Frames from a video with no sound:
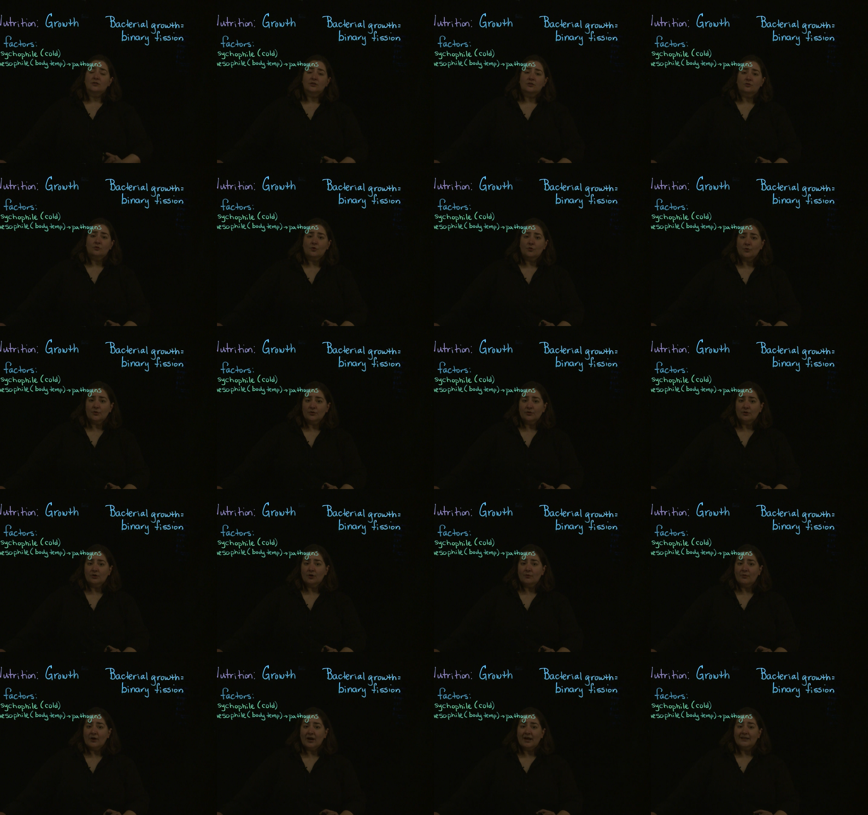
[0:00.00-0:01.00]
that grow within
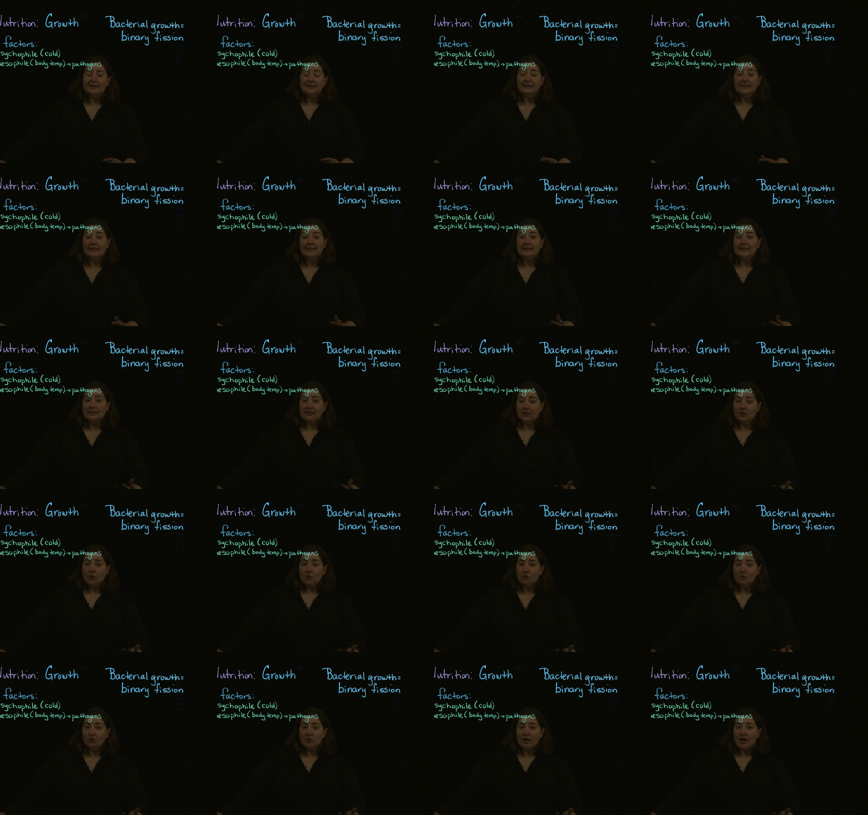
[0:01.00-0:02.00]
our body, like E.
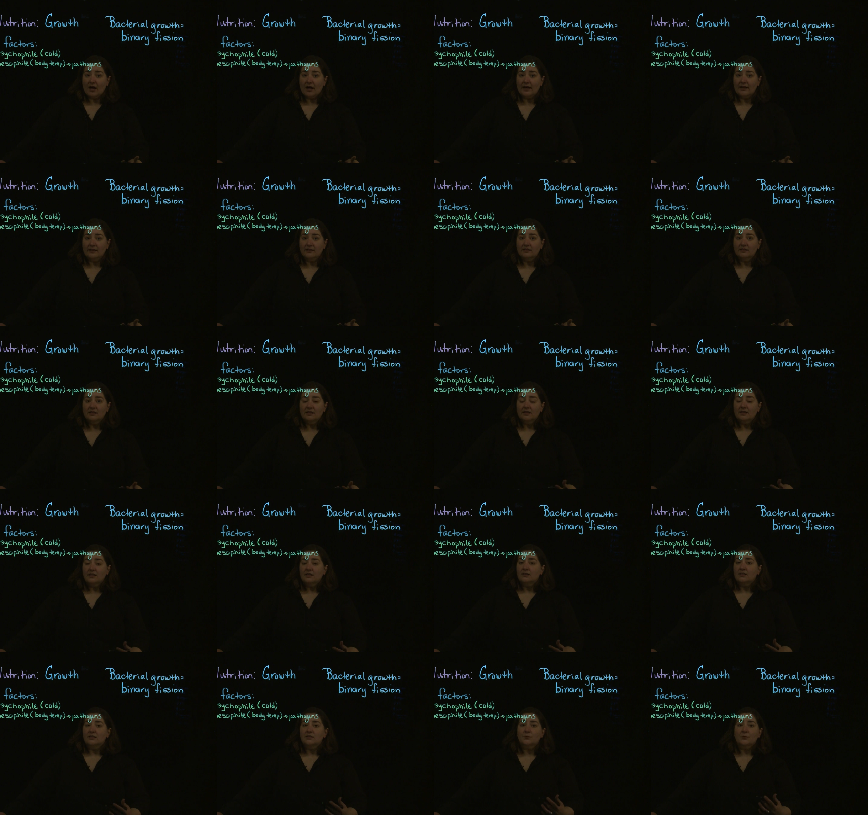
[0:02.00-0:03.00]
coli,
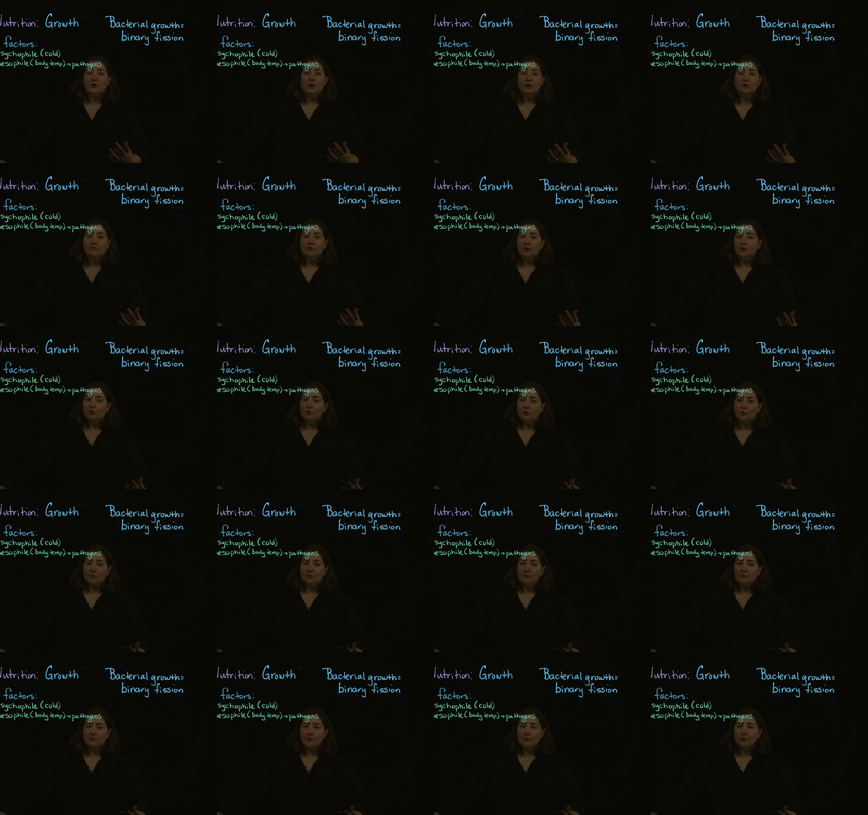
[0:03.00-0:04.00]
that's part of our
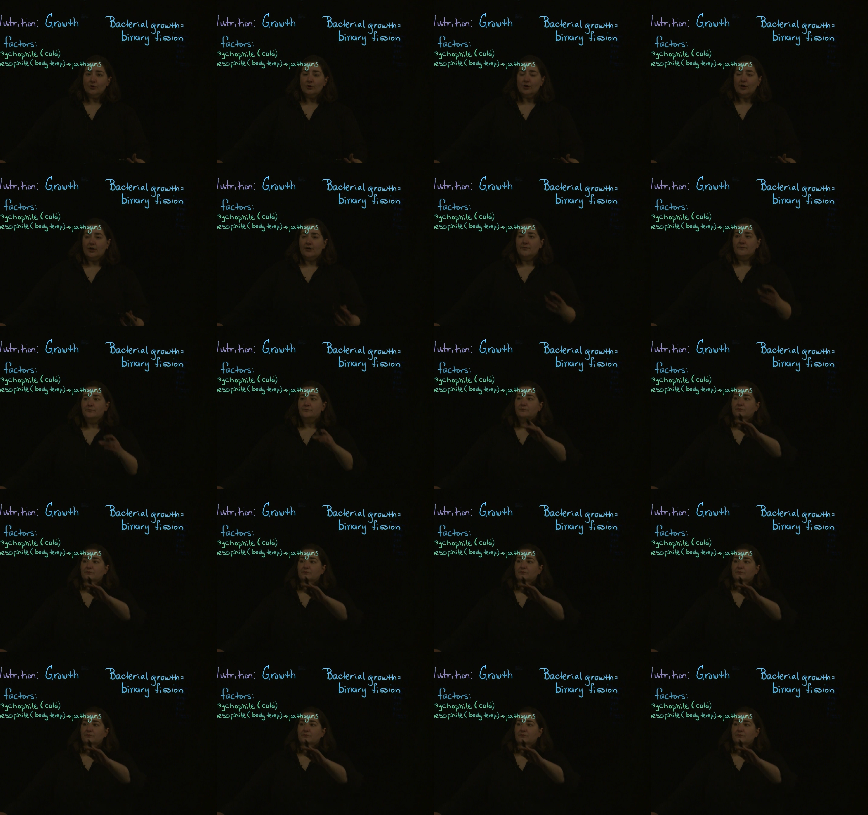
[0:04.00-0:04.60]
normal flora,